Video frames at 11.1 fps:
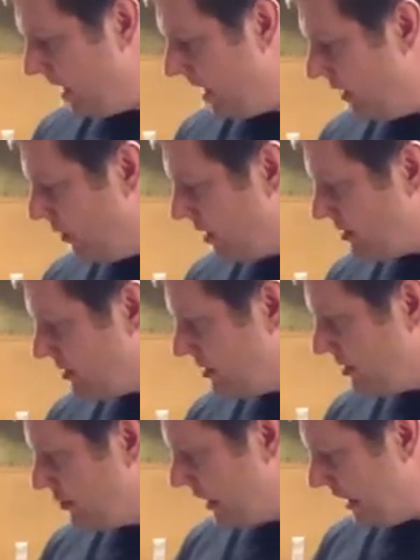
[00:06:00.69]
want
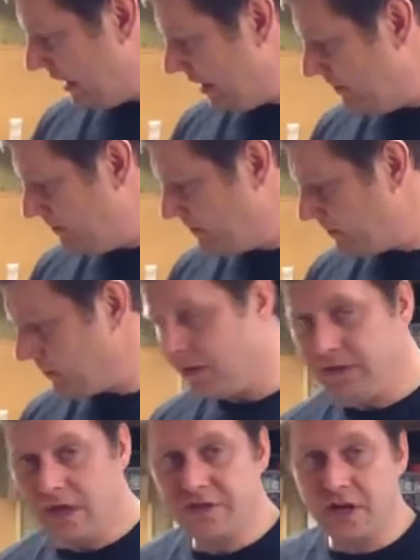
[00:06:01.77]
to
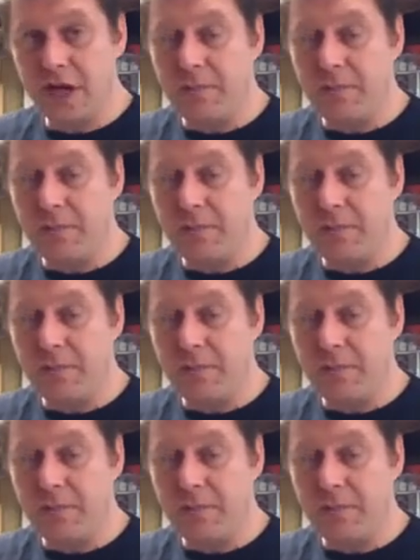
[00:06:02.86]
touch on a